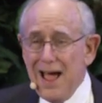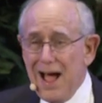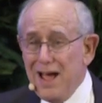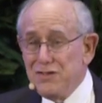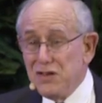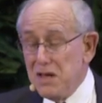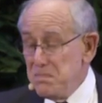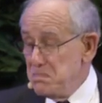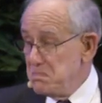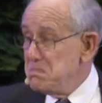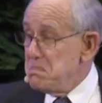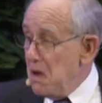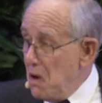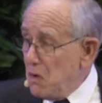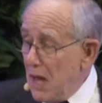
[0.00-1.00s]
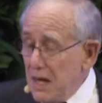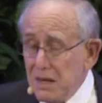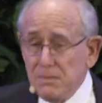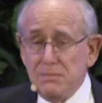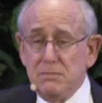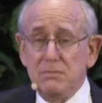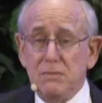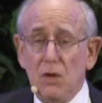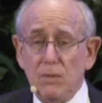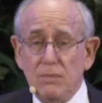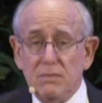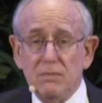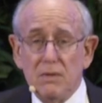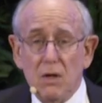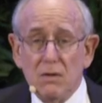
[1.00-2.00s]
I said, "Okay,
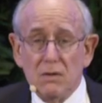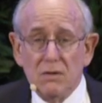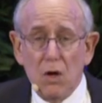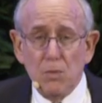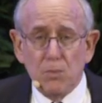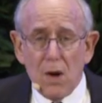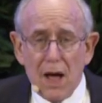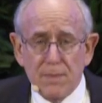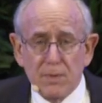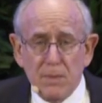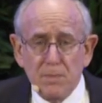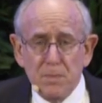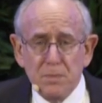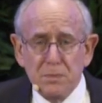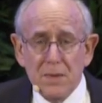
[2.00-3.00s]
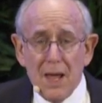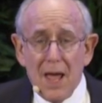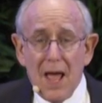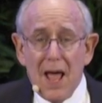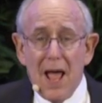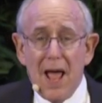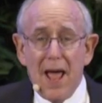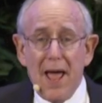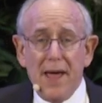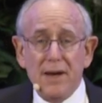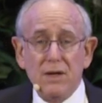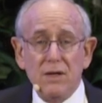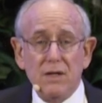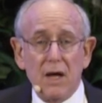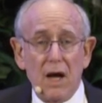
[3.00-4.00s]
no problem."
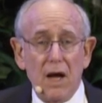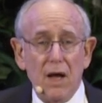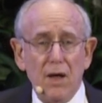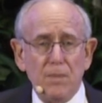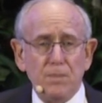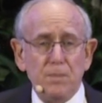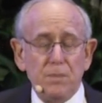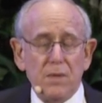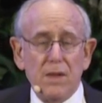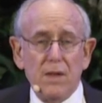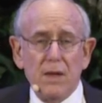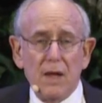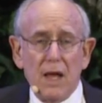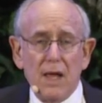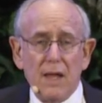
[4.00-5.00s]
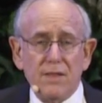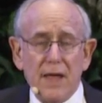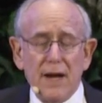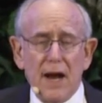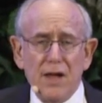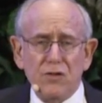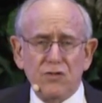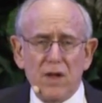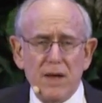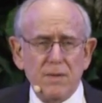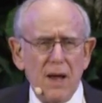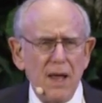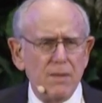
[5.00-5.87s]
And then I said,